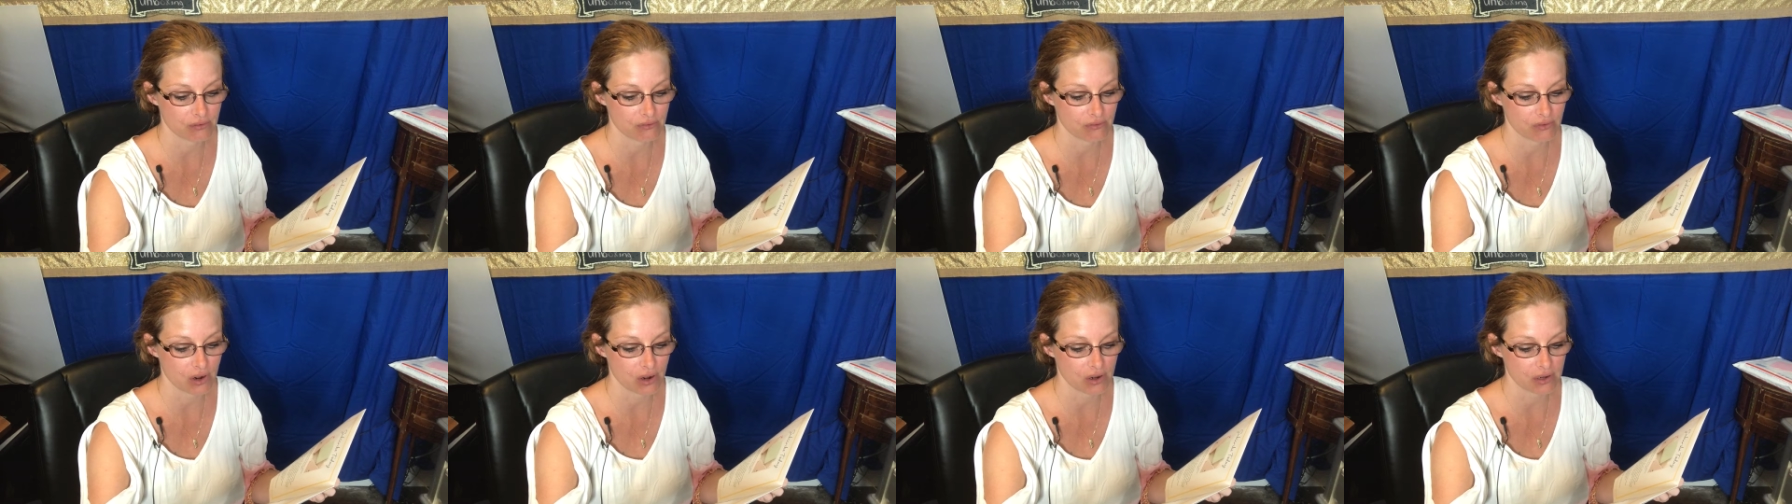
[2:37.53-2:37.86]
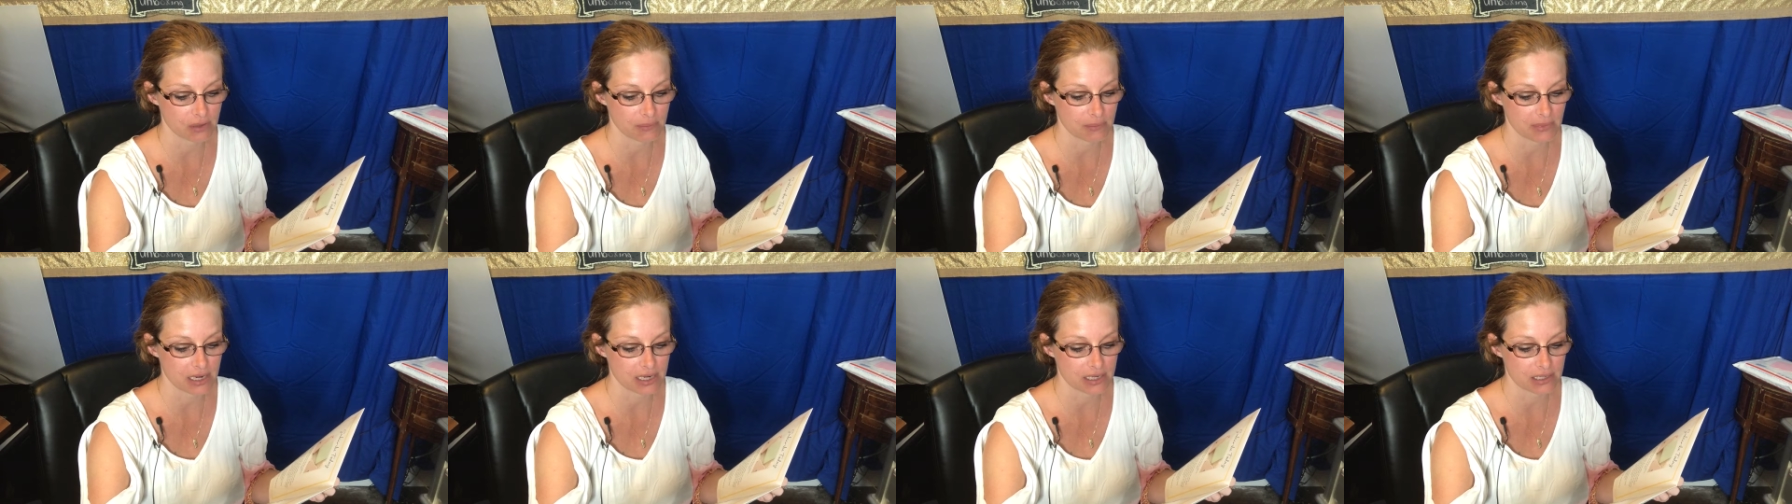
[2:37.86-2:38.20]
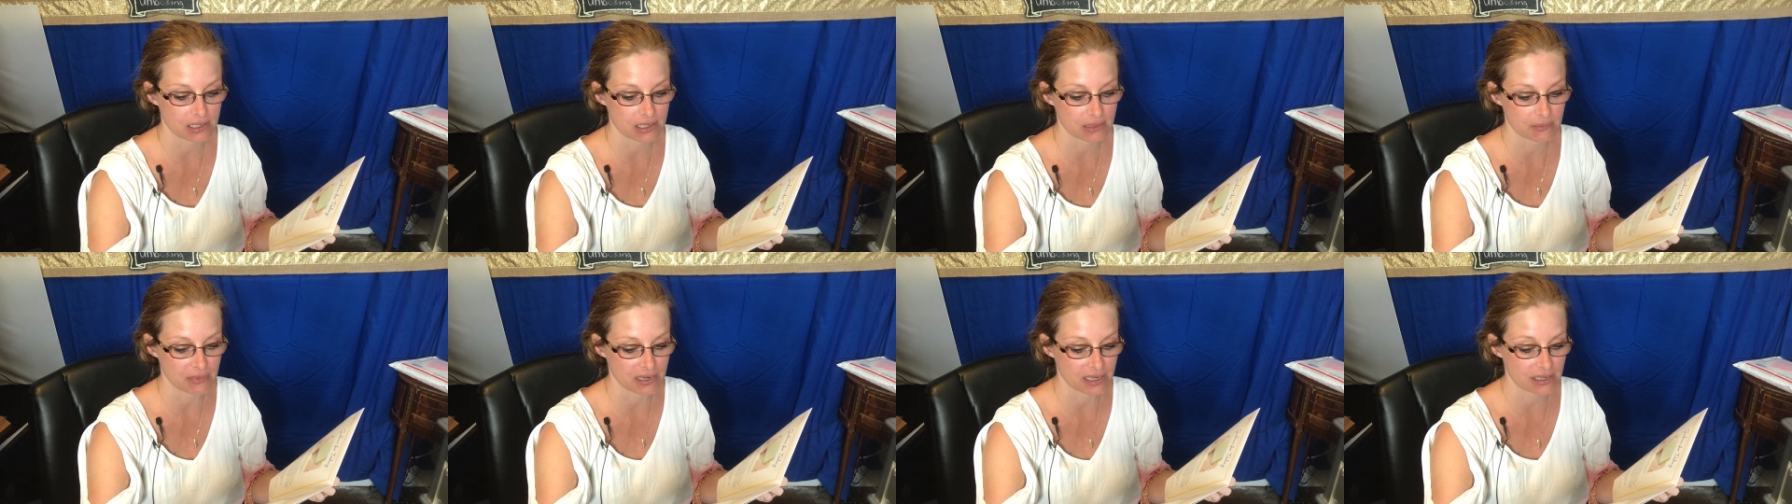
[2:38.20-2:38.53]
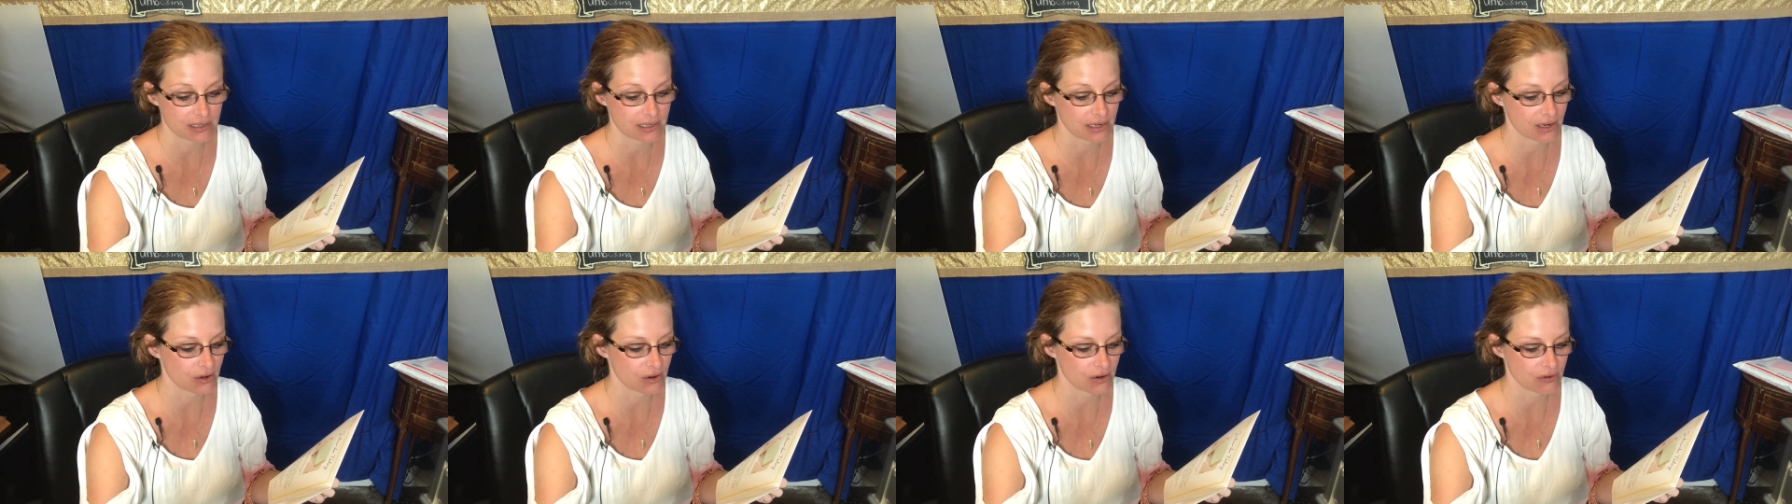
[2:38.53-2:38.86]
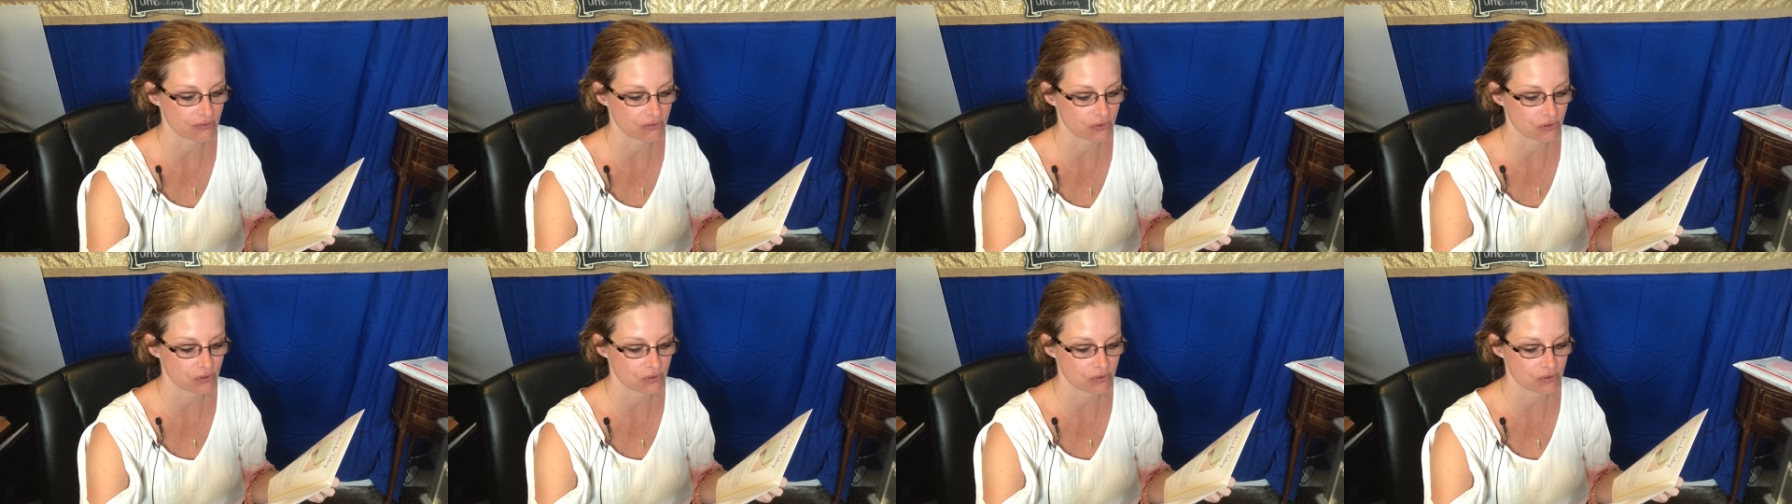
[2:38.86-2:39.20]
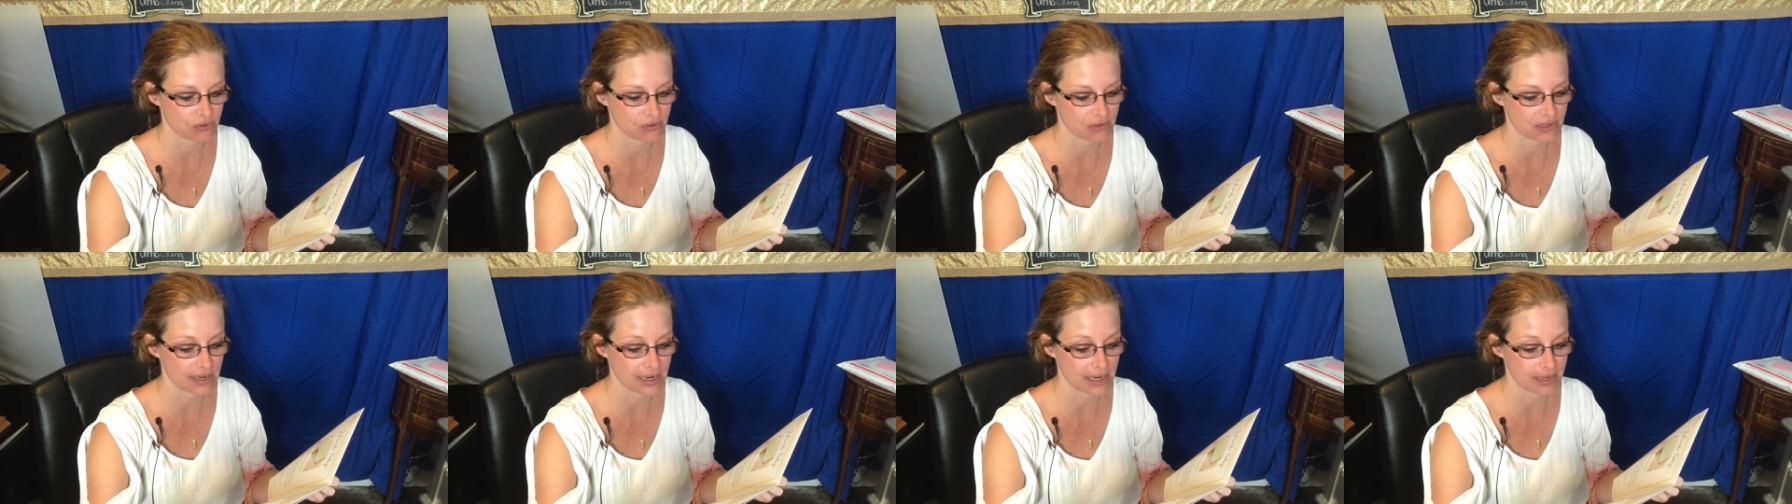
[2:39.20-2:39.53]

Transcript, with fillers: volumizing mascara for truly